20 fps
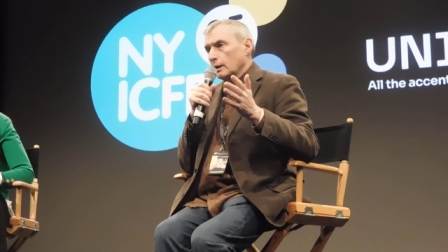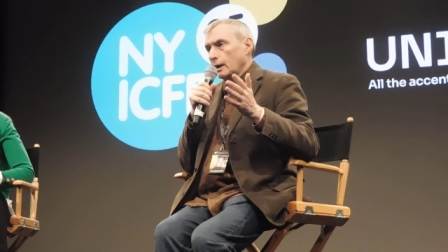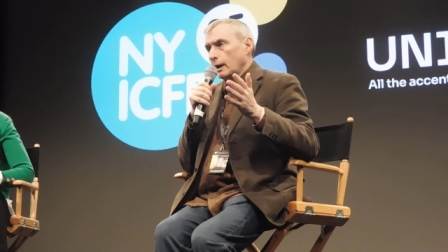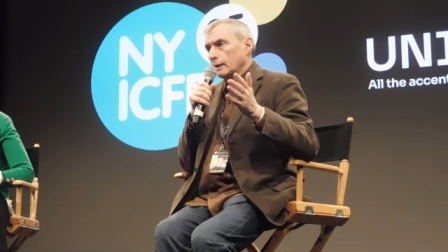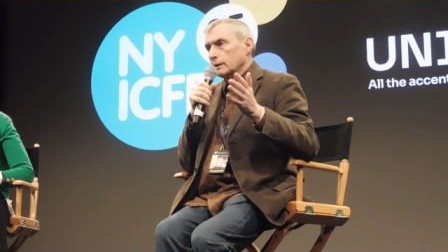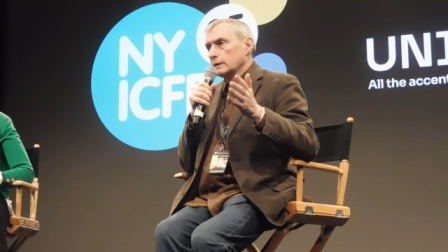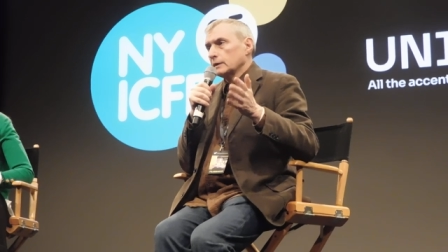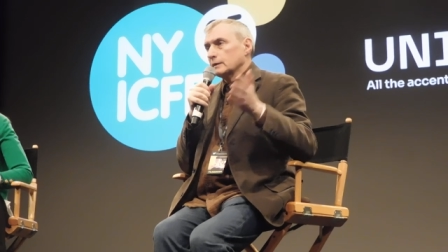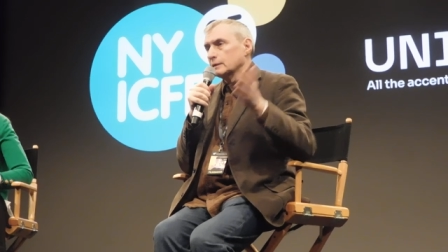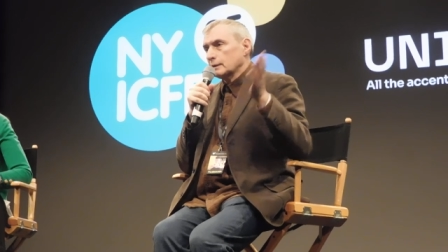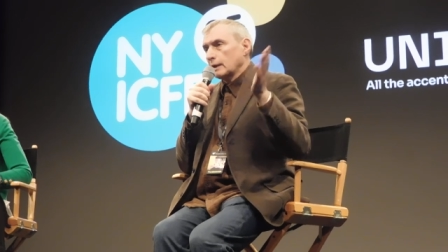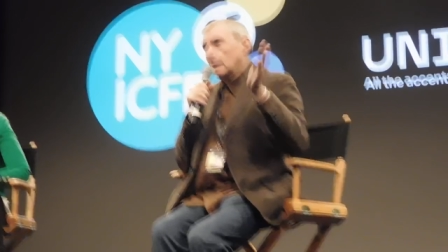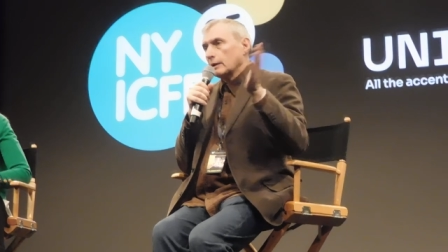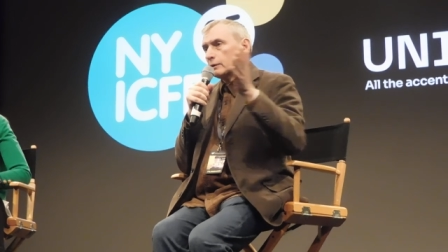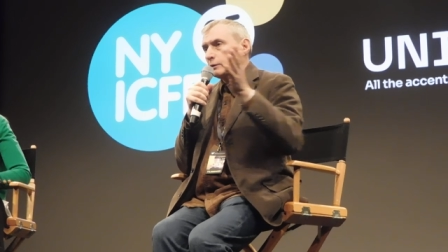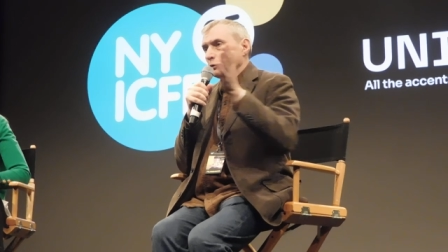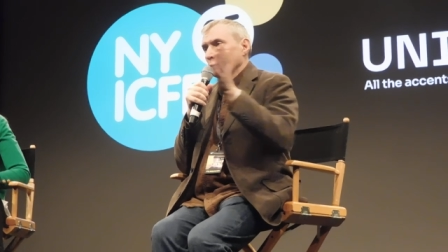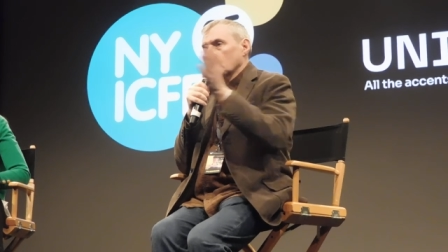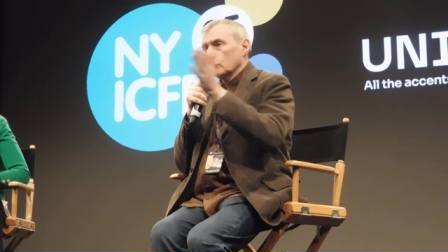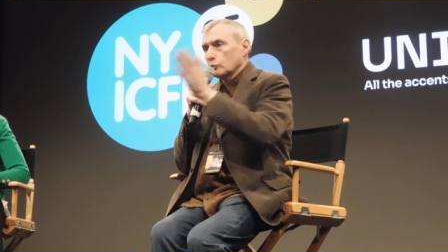and it
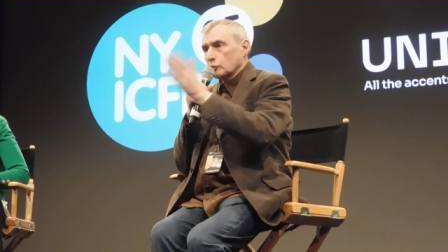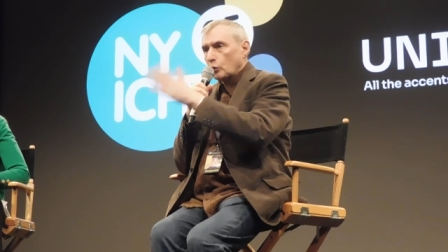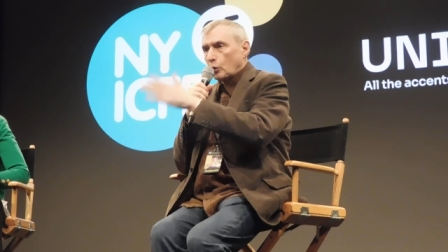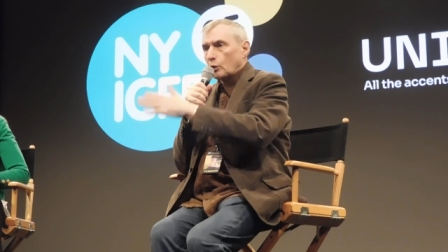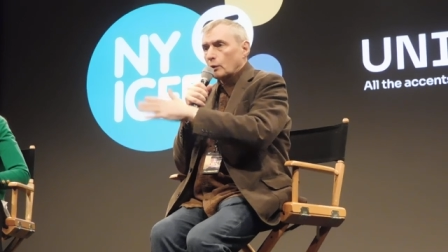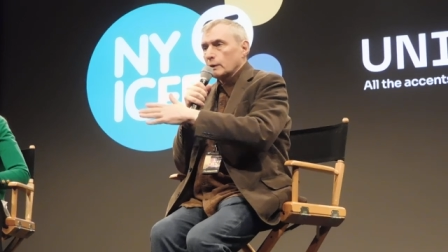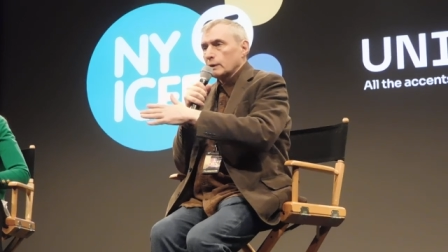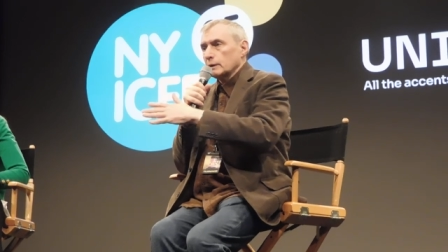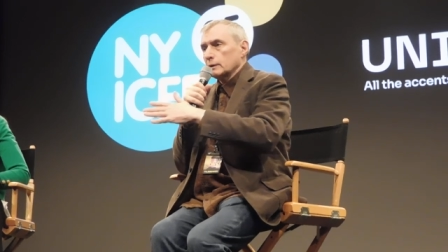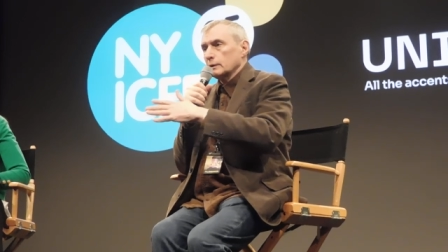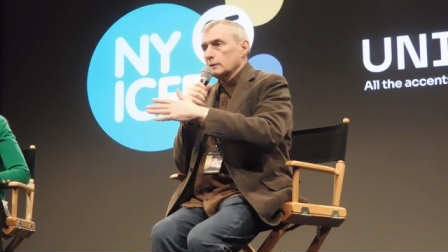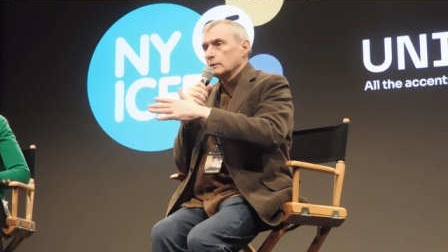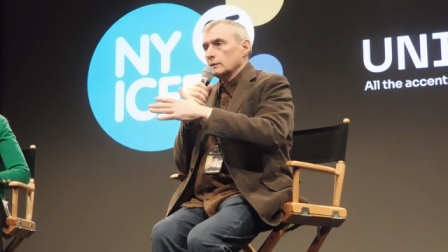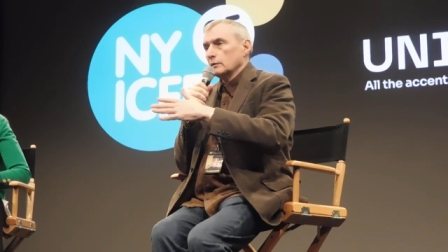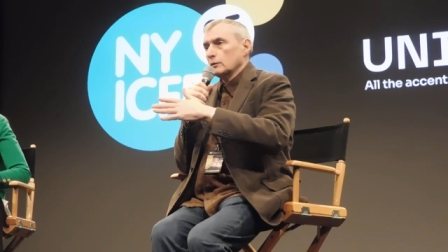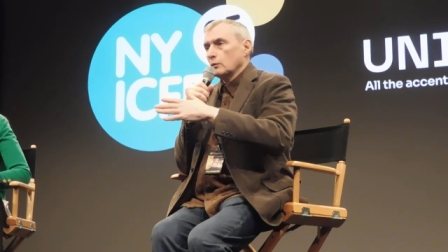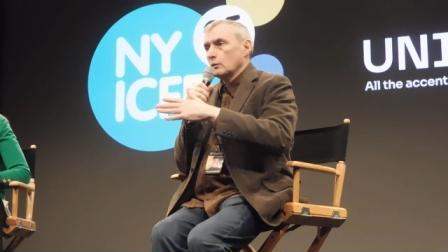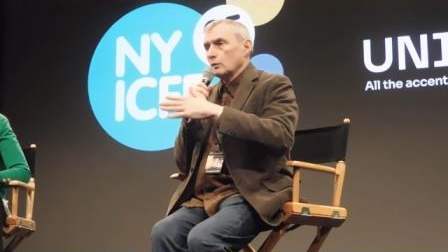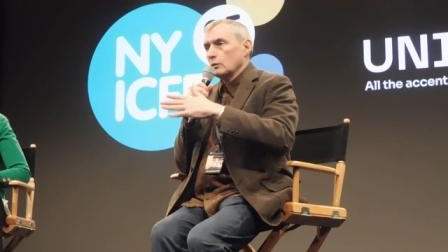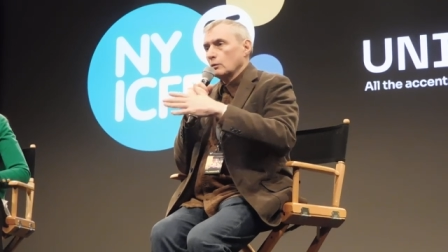tells the story
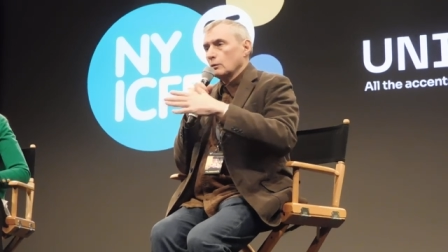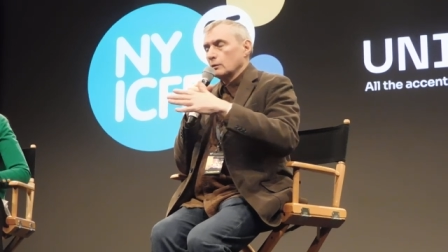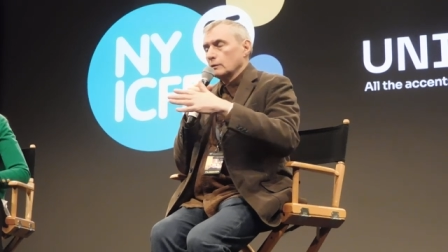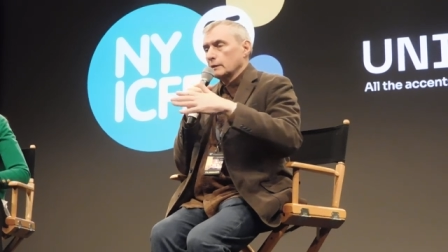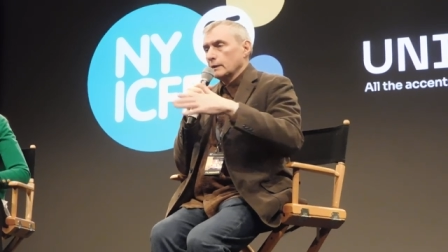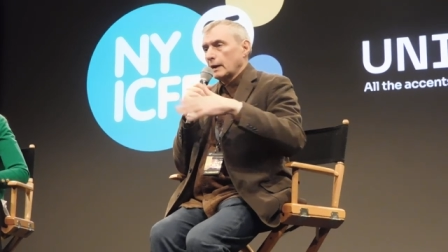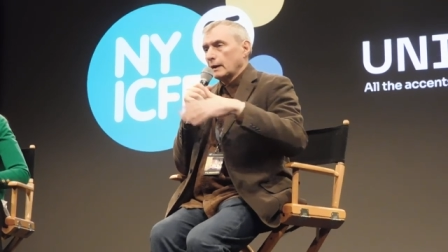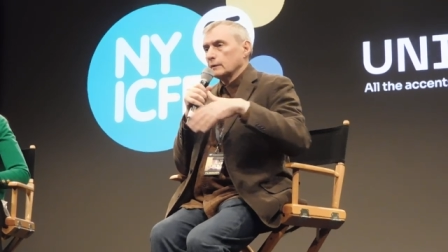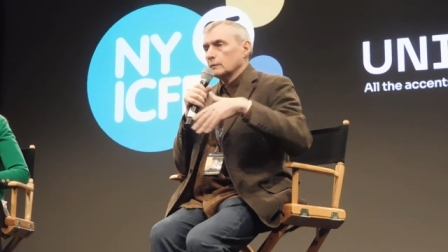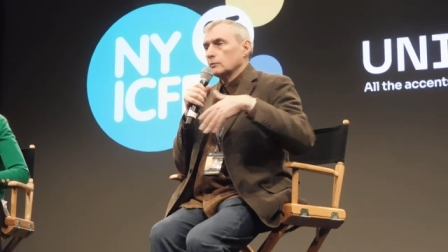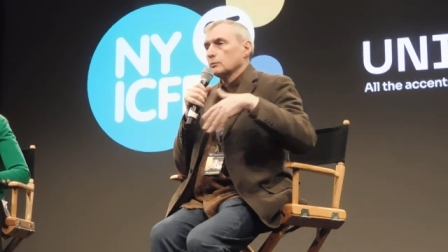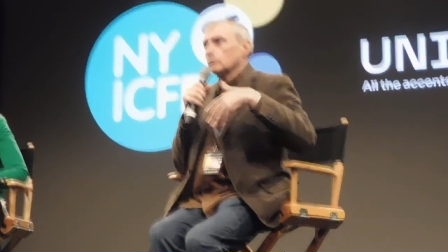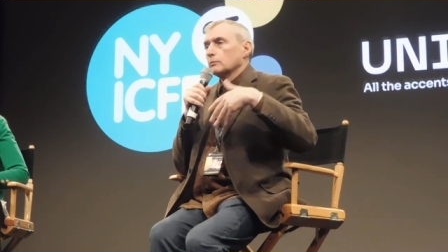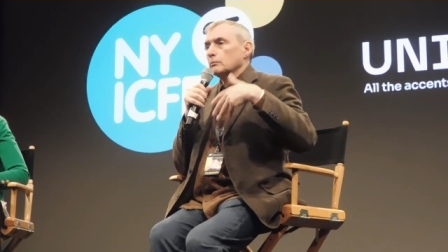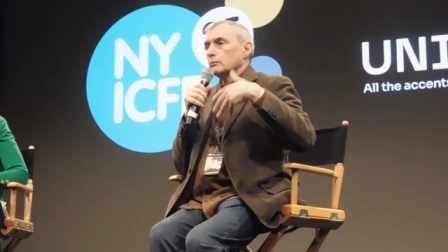that